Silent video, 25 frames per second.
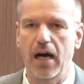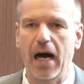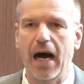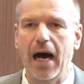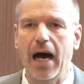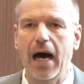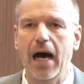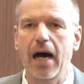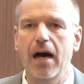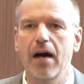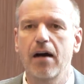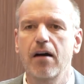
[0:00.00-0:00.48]

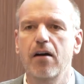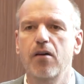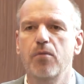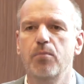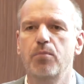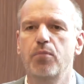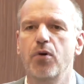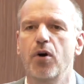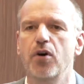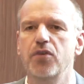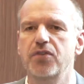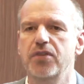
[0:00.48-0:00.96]
are
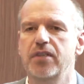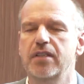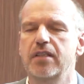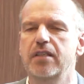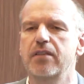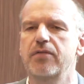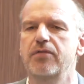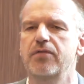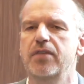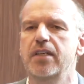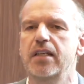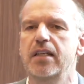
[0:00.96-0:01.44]

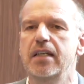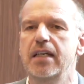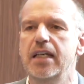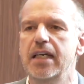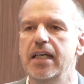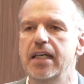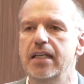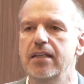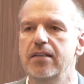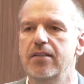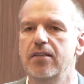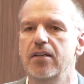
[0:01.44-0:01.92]
positively
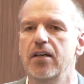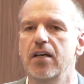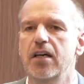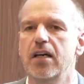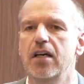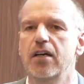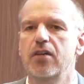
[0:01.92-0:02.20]
linked